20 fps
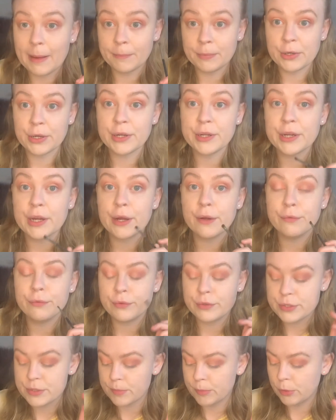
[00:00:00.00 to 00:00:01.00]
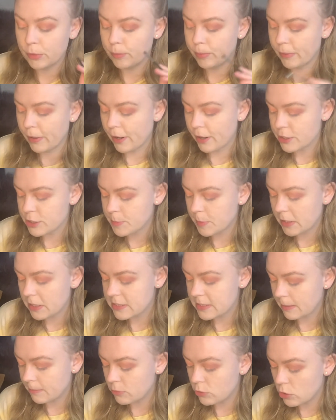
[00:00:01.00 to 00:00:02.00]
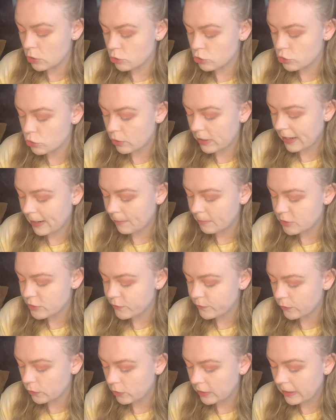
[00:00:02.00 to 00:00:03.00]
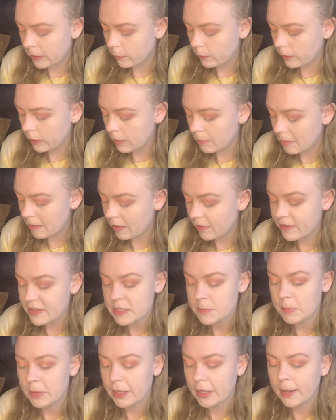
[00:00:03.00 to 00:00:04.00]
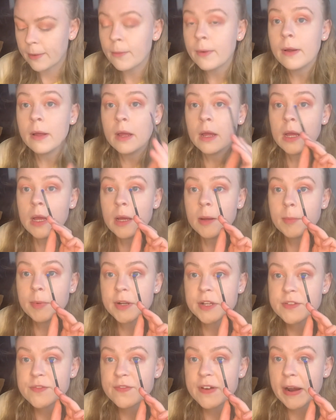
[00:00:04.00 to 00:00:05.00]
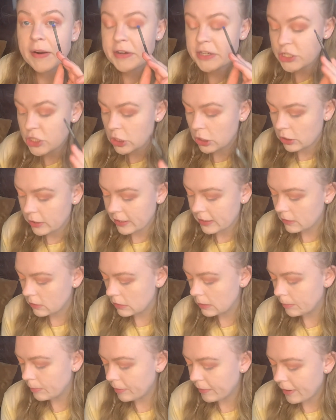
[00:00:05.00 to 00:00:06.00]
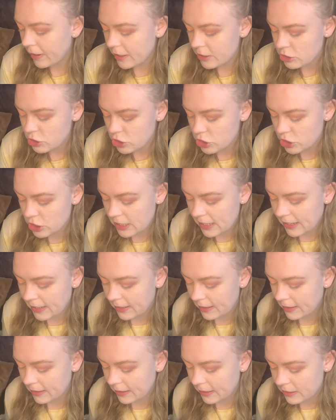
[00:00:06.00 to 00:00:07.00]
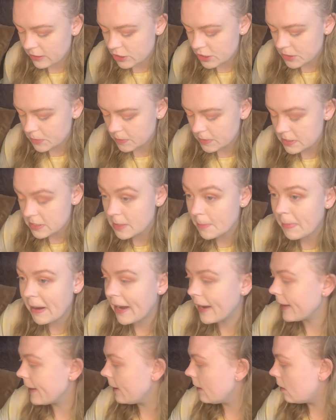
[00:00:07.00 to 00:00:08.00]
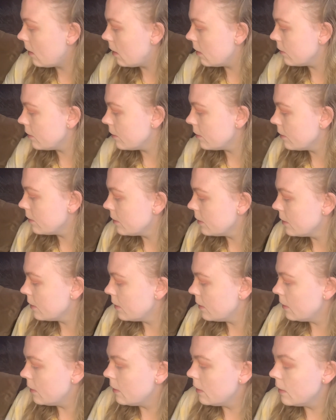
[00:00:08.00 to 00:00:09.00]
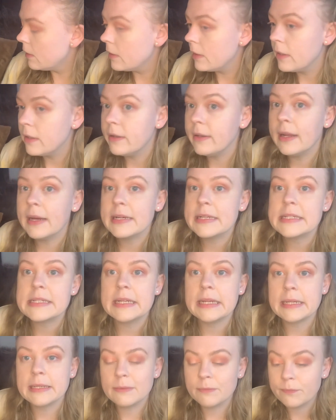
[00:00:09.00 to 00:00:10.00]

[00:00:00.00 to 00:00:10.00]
going to go for a small brush because I'm not sure how much fallout will come out of this blue, but it's very shocking on the brush and I just want to pack it on nicely.